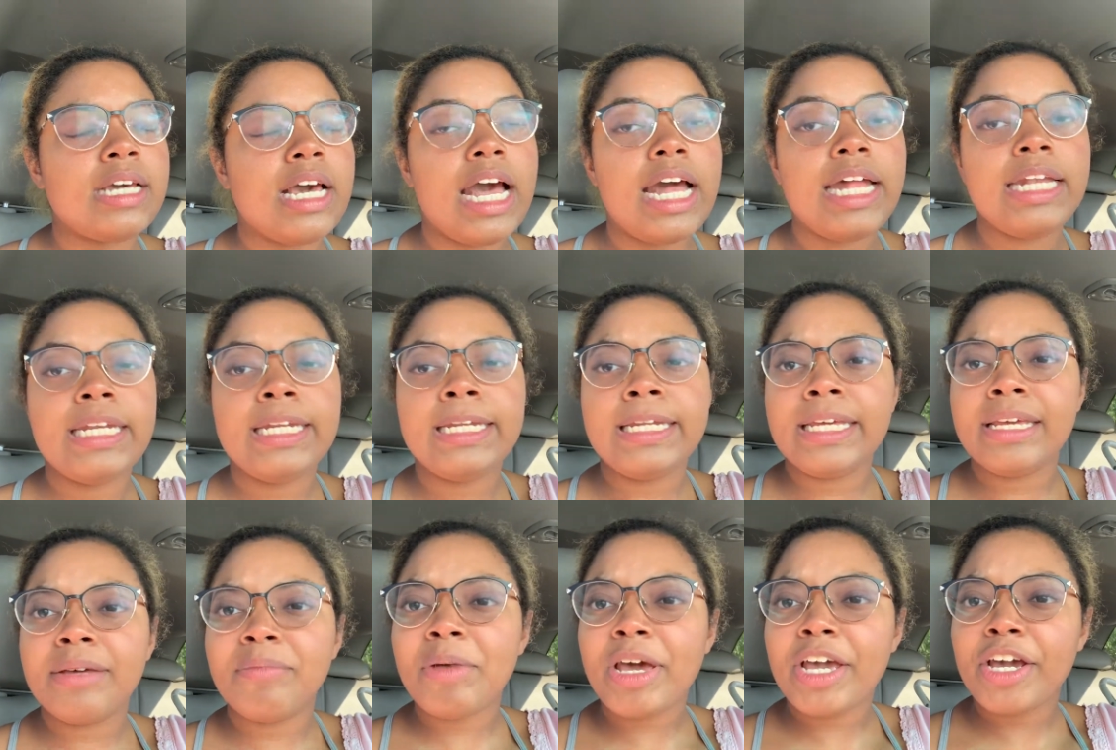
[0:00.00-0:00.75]
I need to
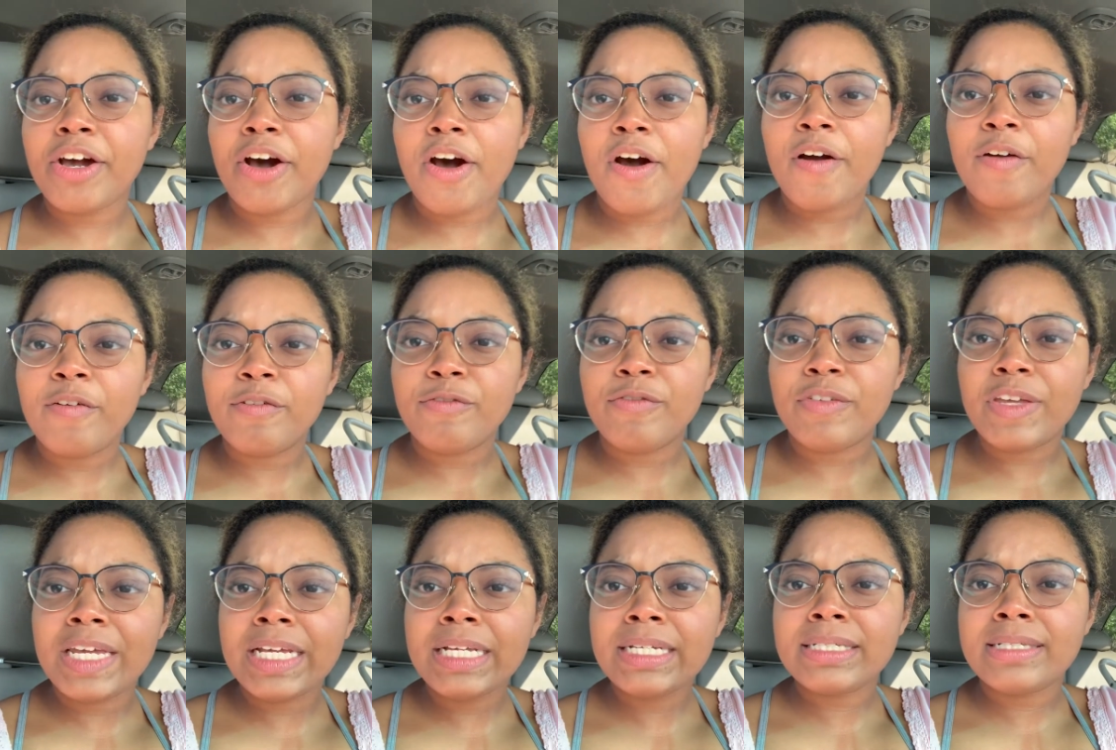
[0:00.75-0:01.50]
get my car
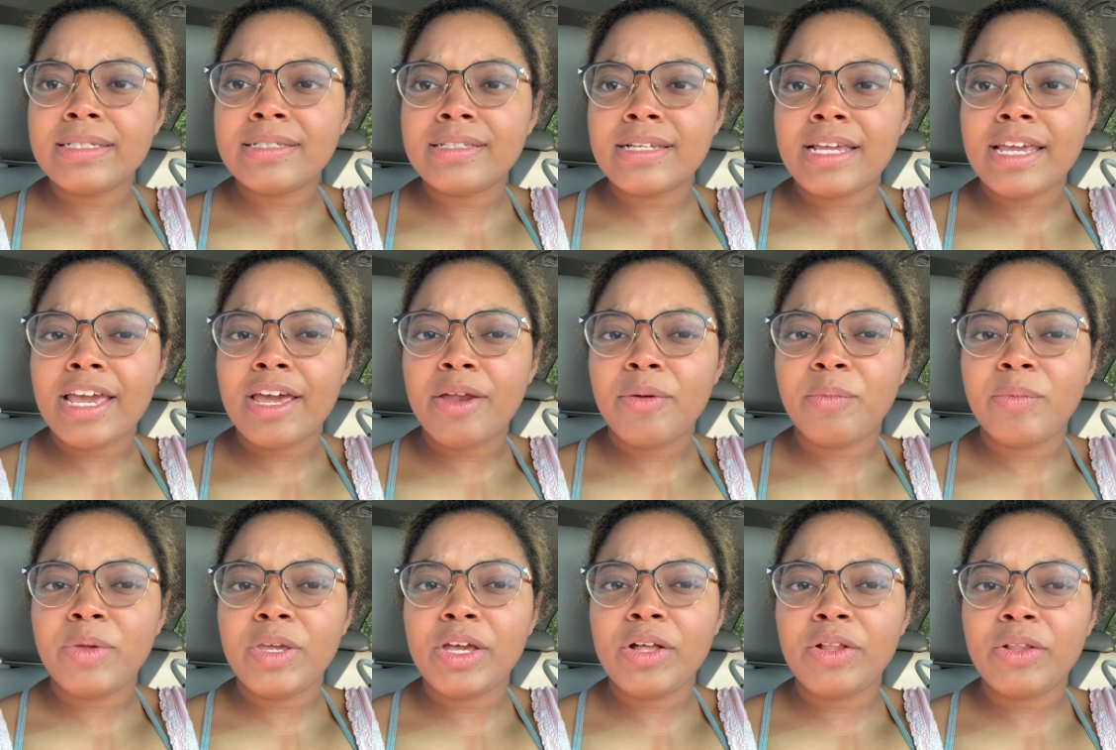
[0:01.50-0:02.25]
fixed,
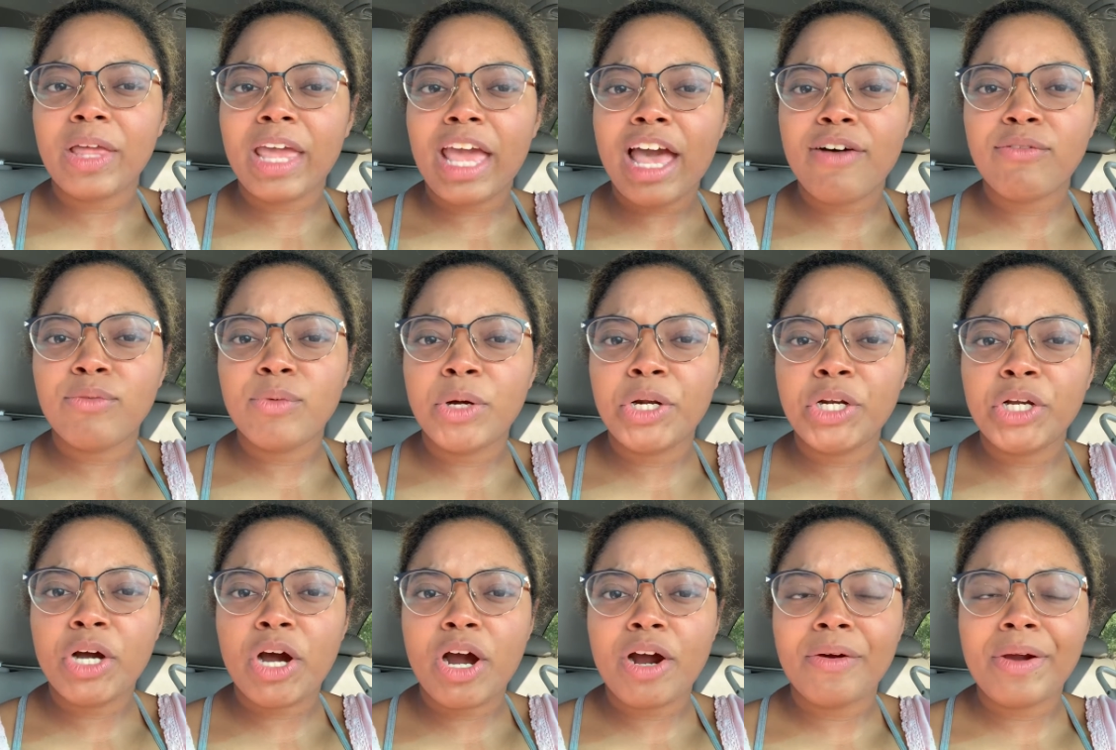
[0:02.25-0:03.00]
and we only have
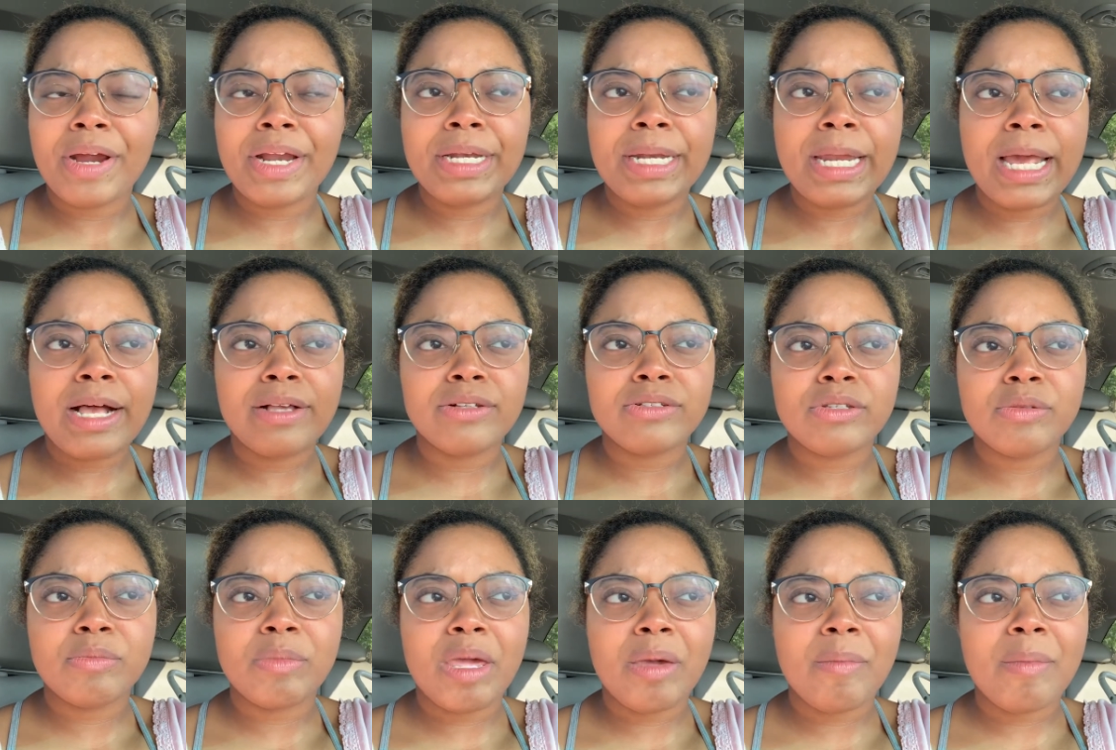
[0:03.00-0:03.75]
one car right now,
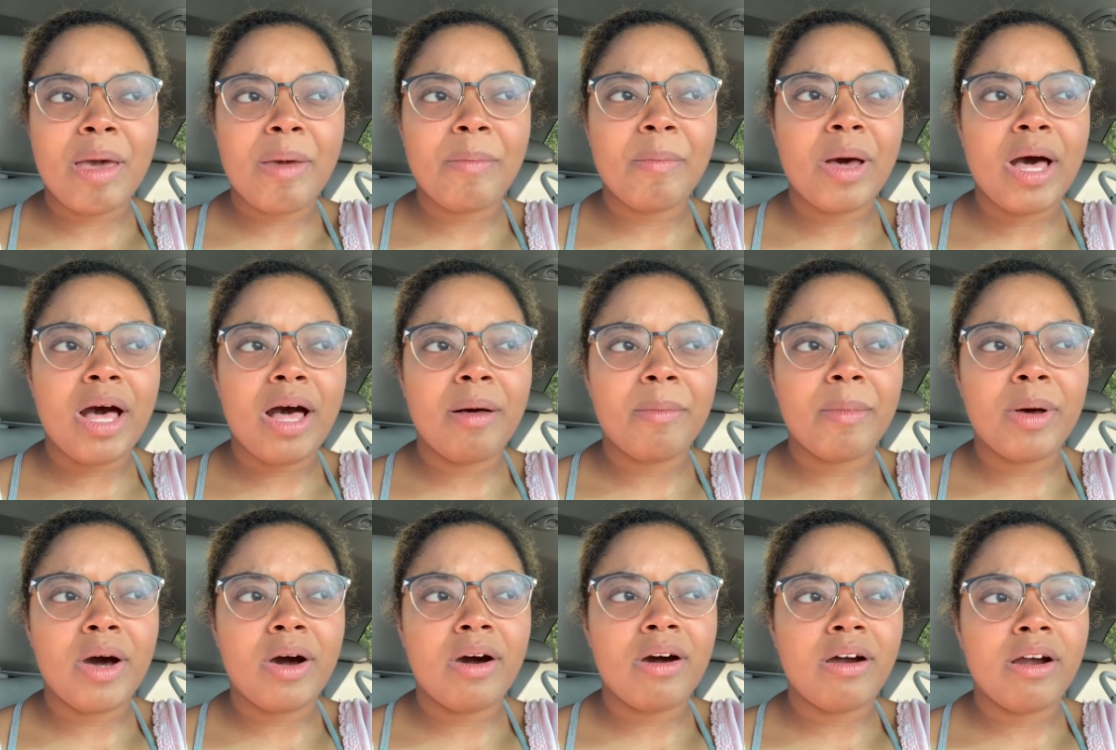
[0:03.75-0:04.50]
so me and my
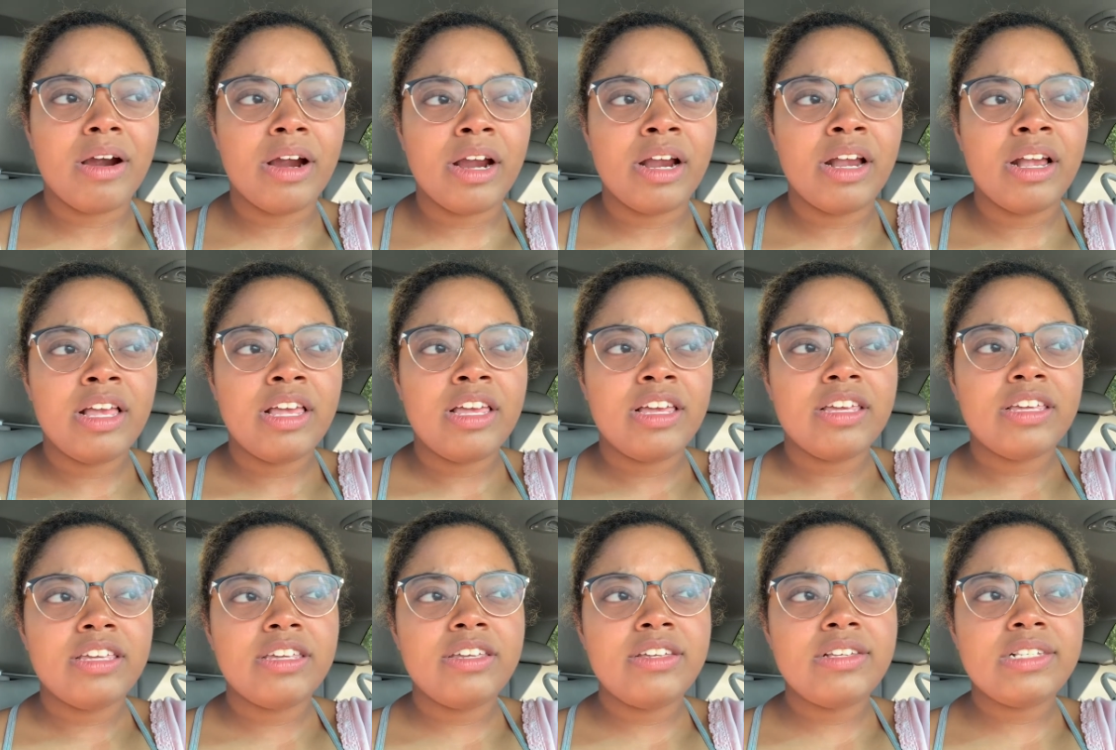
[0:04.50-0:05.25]
mom are
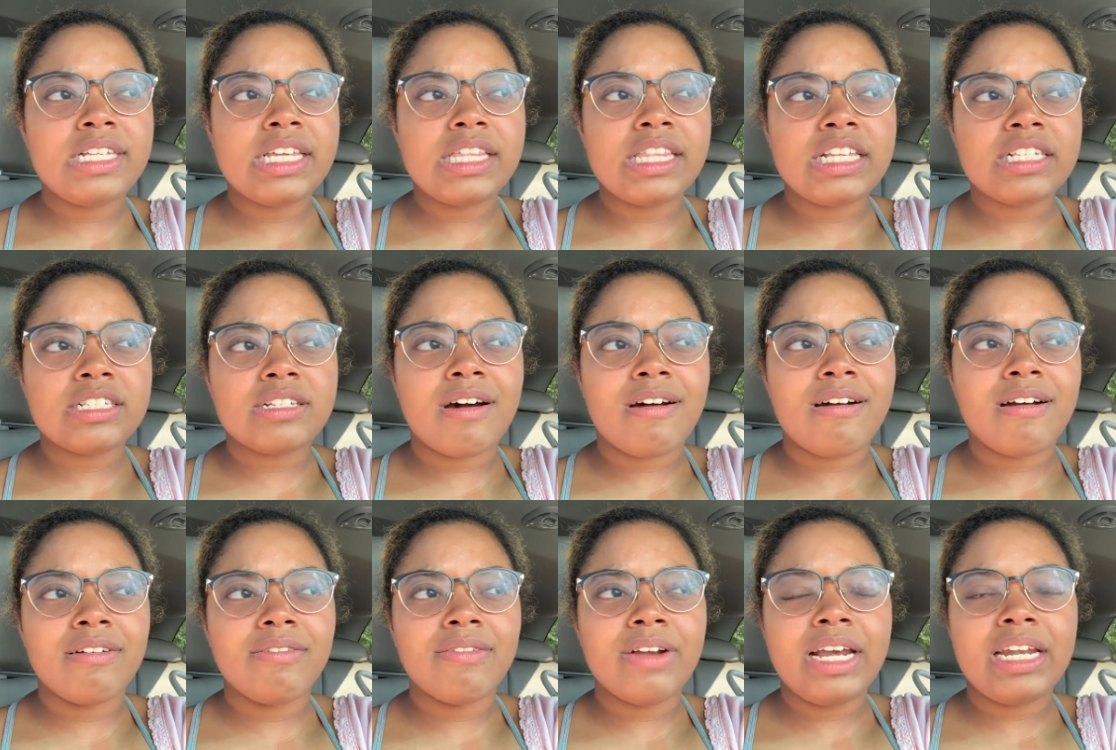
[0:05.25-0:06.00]
using this
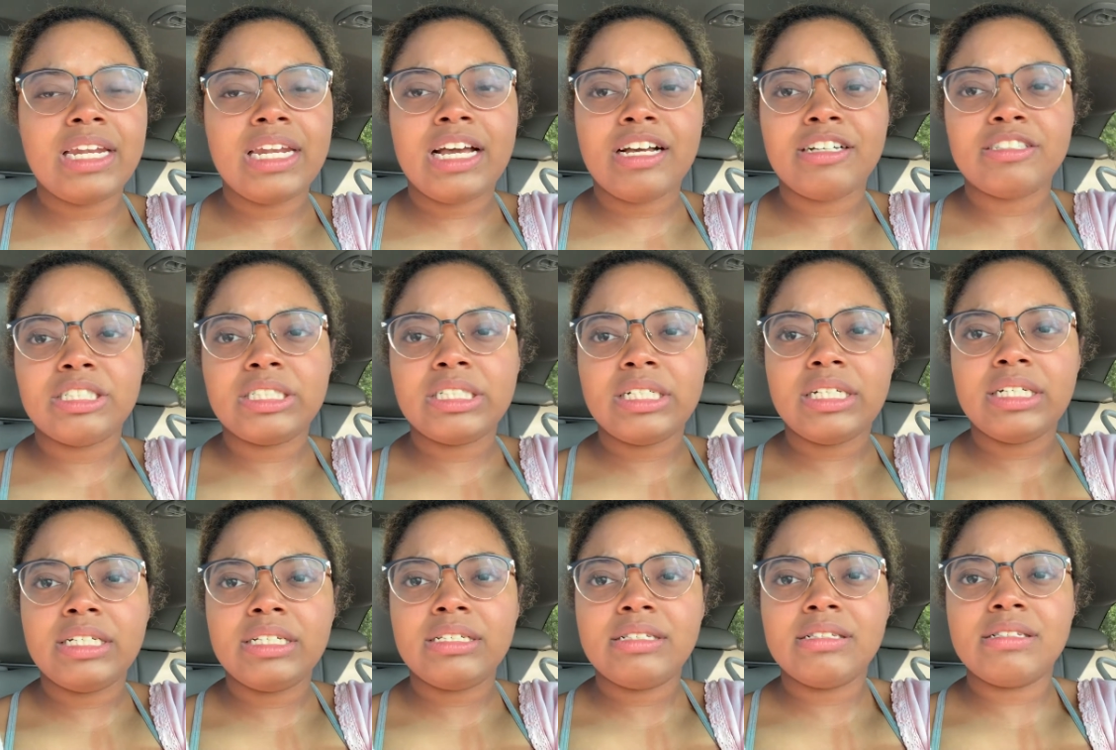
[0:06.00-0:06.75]
car, and right now
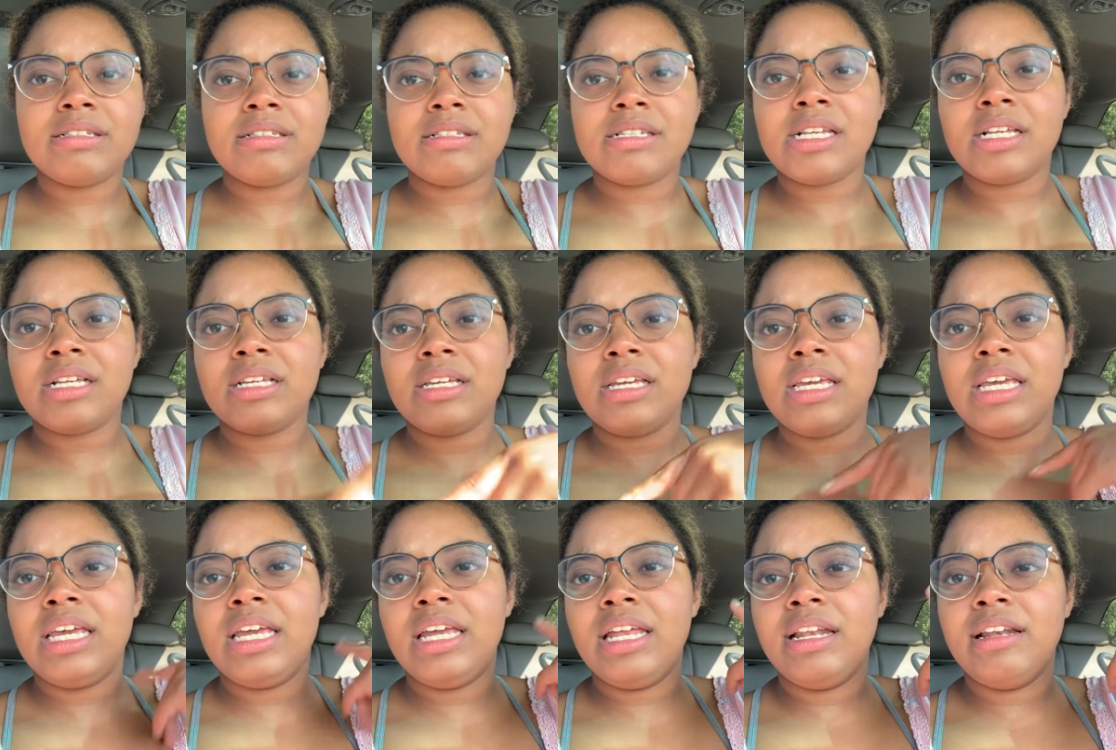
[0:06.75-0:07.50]
she's
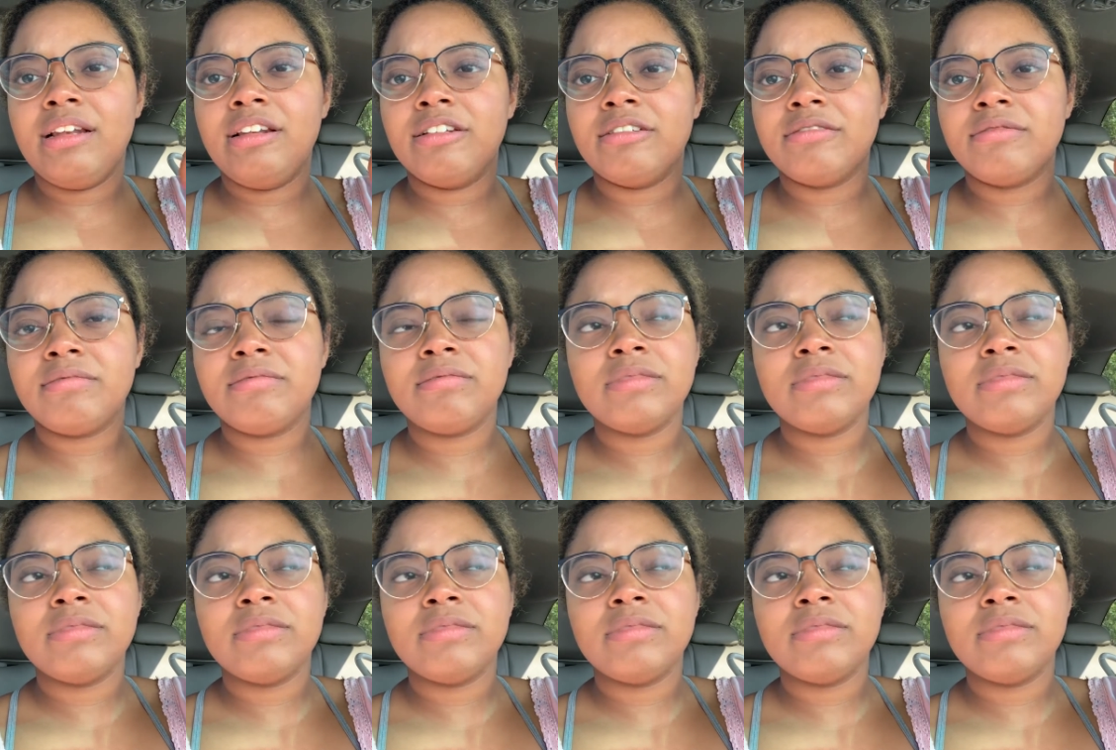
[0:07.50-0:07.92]
in